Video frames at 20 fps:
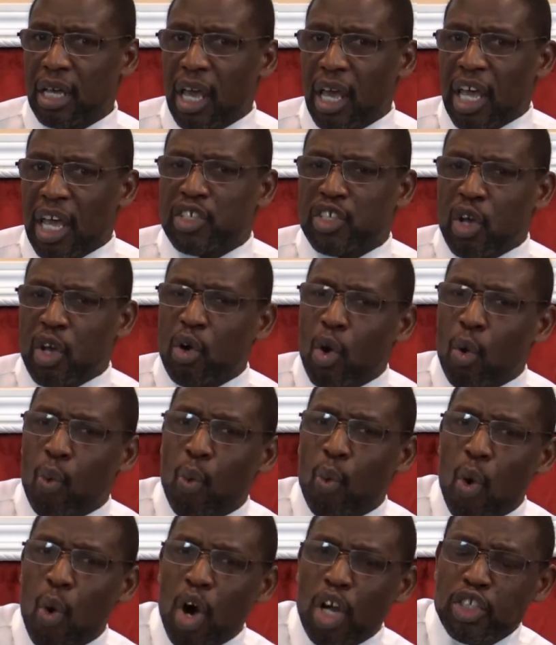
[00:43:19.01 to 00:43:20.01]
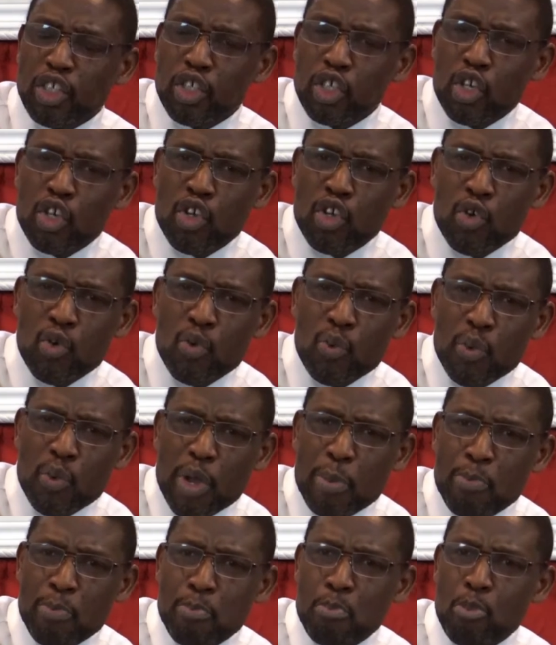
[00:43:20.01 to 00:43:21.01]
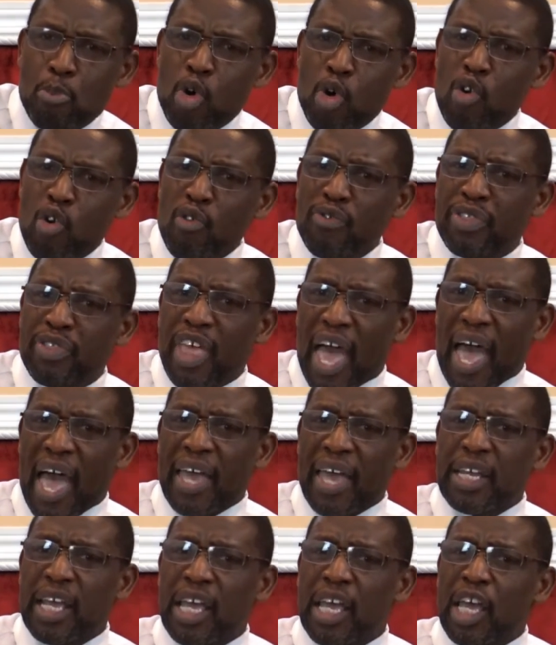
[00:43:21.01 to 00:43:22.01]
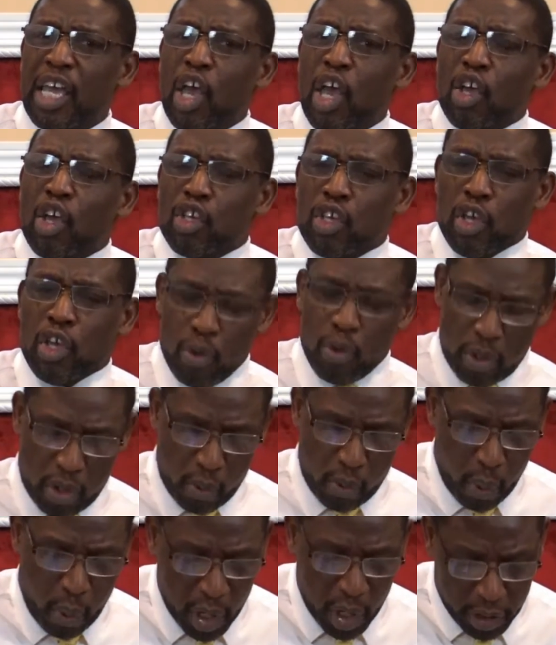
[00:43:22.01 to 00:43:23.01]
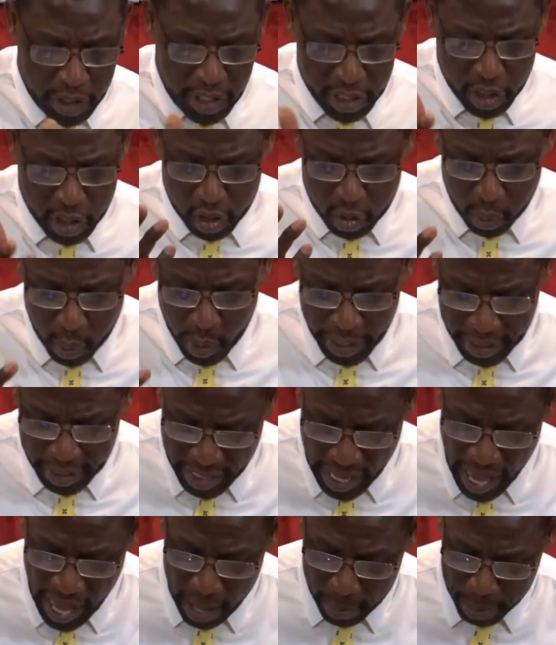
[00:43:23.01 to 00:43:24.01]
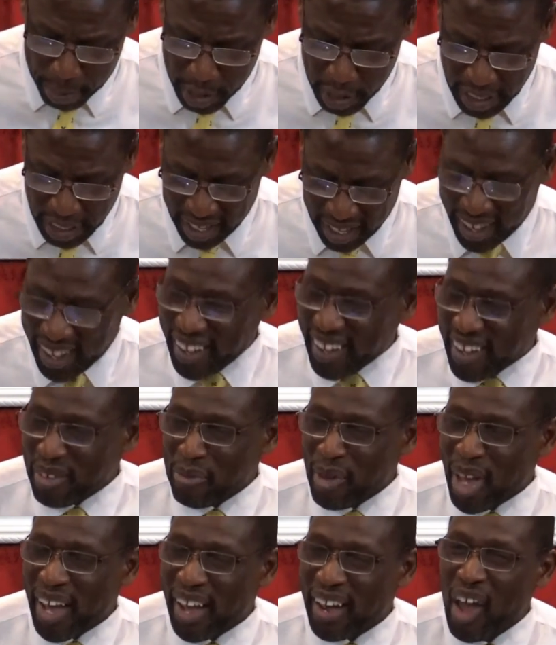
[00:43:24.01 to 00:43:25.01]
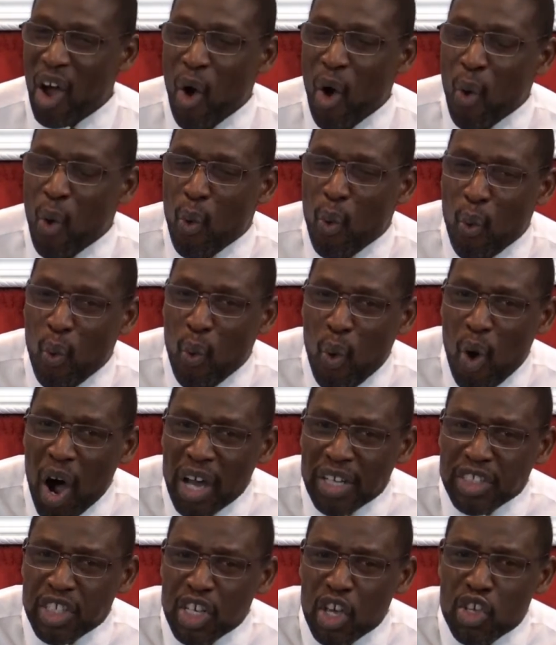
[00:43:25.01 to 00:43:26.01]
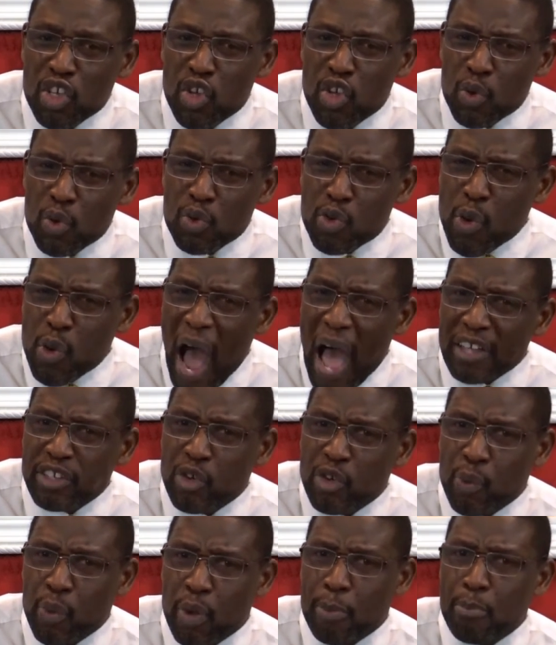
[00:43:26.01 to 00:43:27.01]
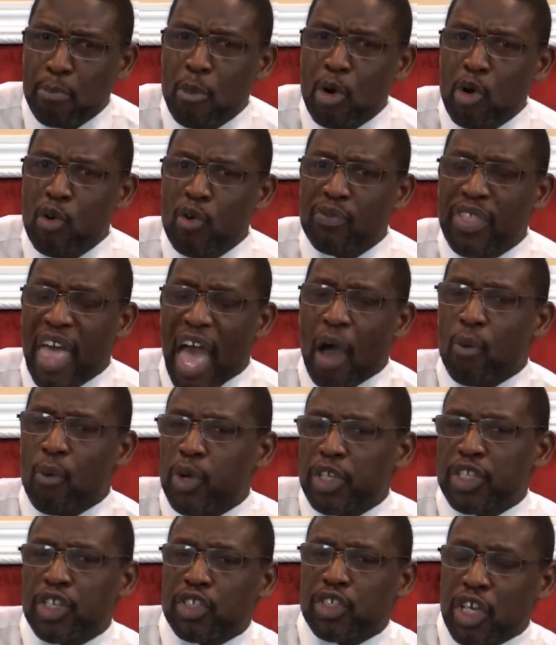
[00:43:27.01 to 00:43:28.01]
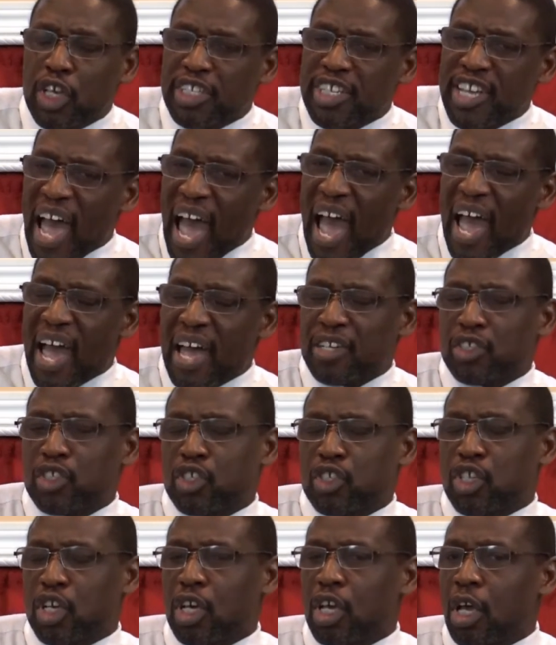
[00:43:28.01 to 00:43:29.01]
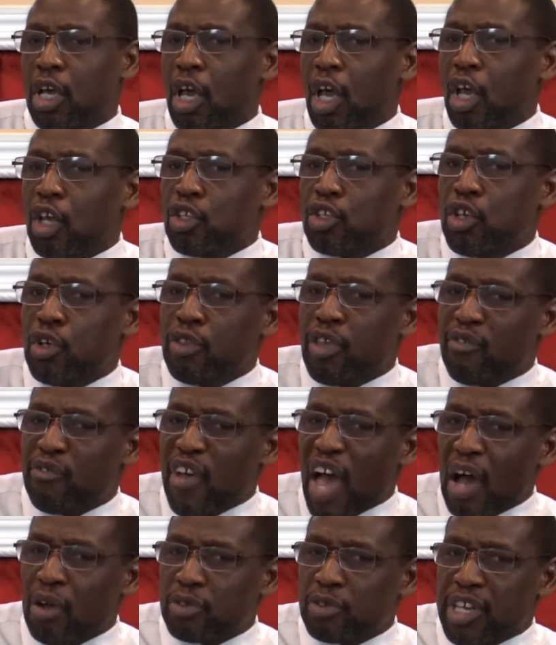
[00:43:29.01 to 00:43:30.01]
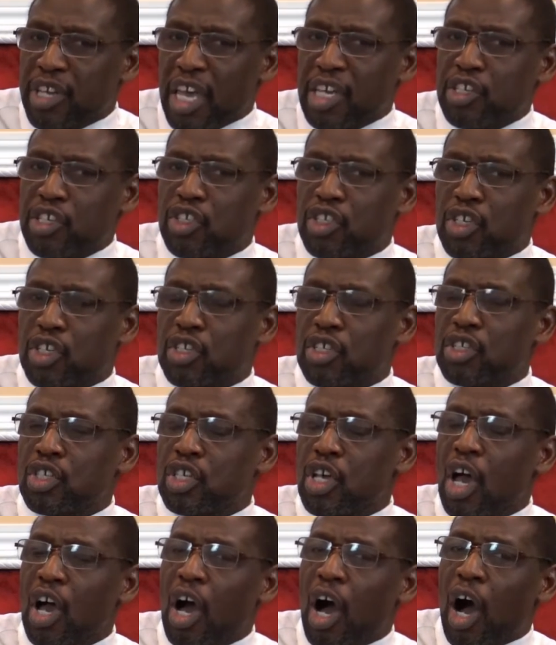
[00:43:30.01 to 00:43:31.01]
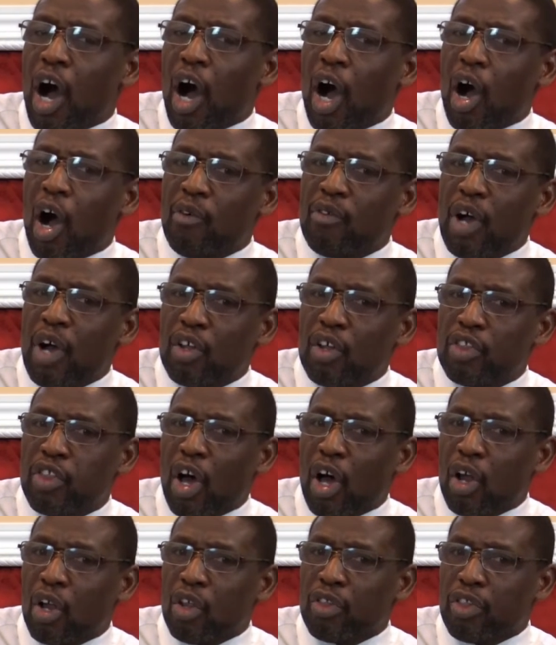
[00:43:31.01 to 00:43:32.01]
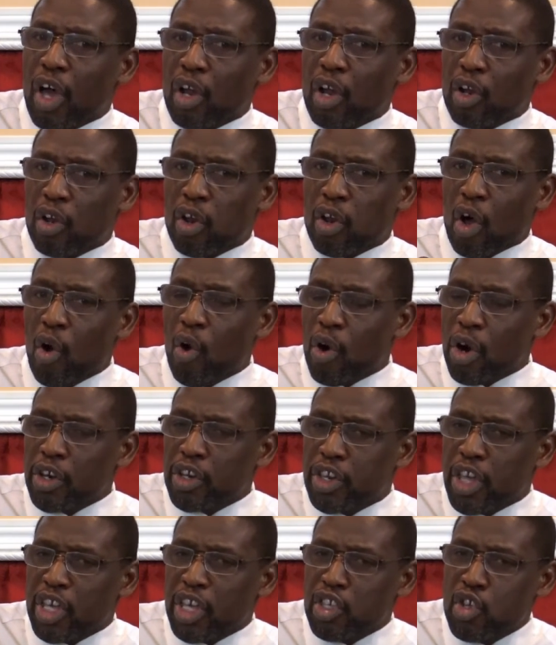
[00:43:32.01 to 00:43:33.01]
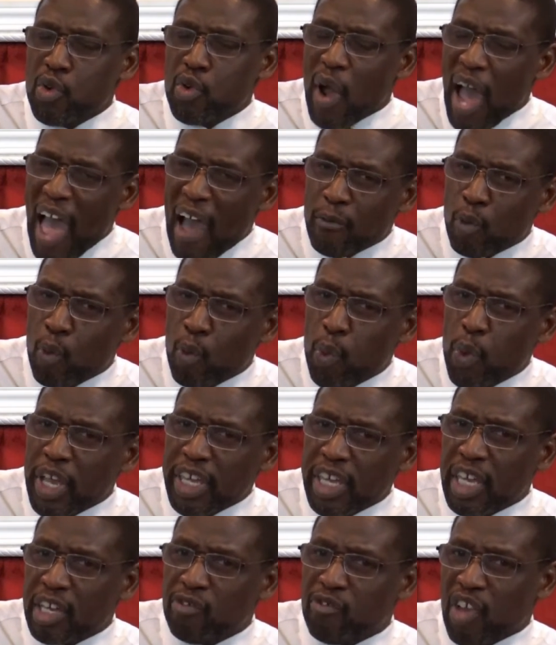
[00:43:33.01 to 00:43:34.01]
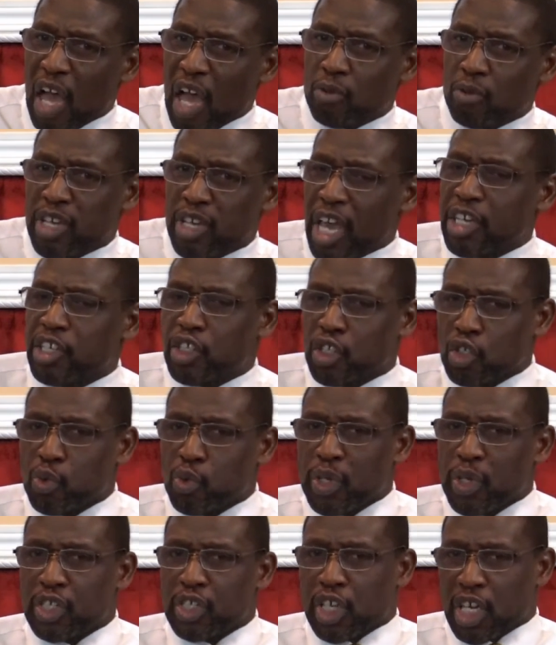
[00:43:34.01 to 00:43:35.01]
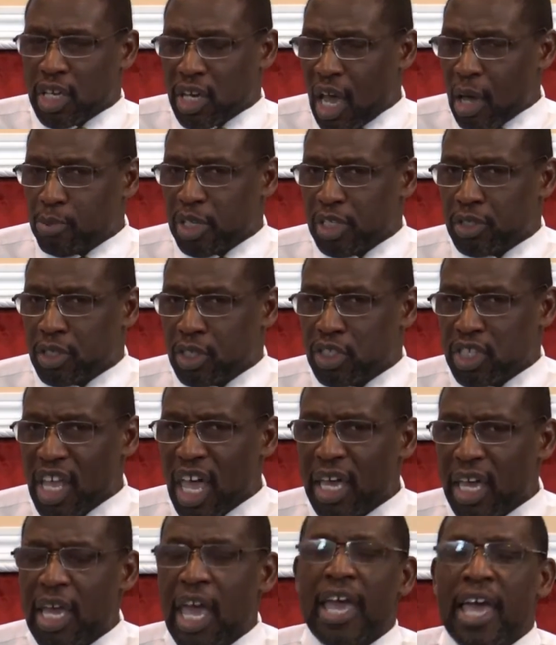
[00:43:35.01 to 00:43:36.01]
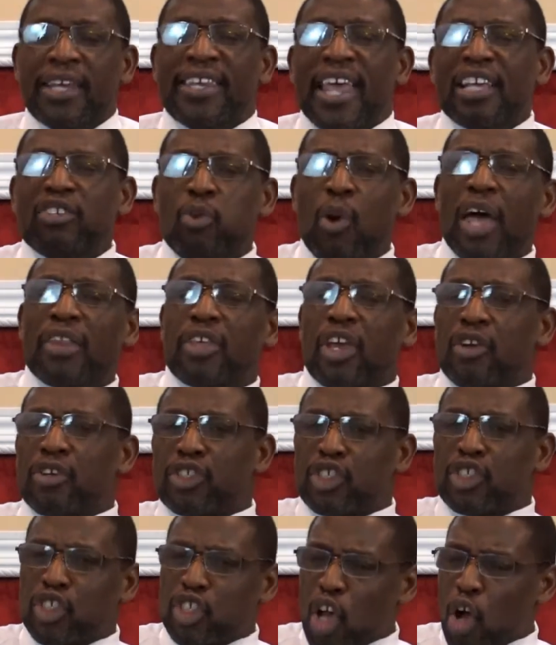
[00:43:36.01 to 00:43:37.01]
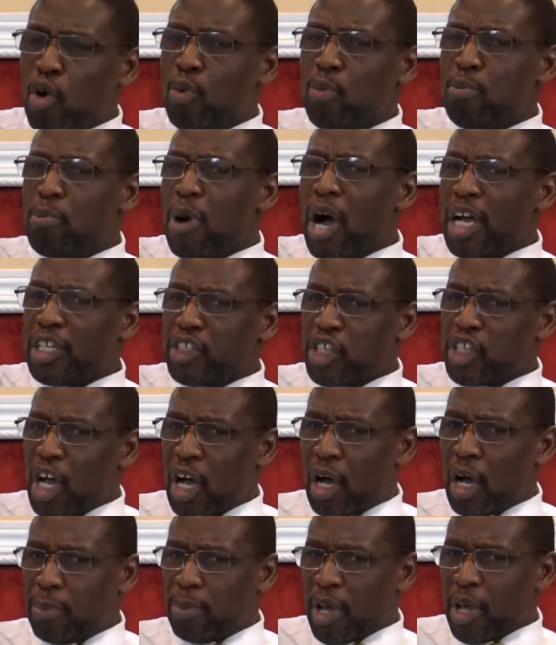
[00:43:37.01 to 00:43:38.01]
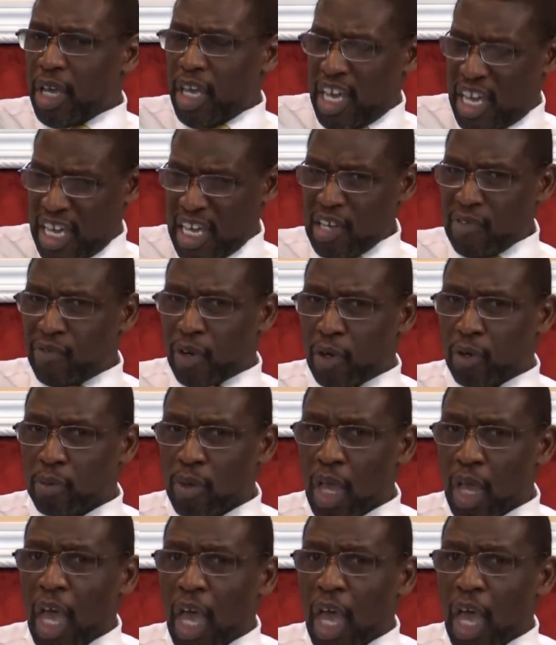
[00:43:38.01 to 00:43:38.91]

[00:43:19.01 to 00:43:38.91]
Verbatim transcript: And so once you remove that, You, what, this is what is happening, amen. Once you try to remove that which is attached to the foundations of the, the Lord, then you have wicked foundations which cannot be sustained. That's why there's so much upheaval.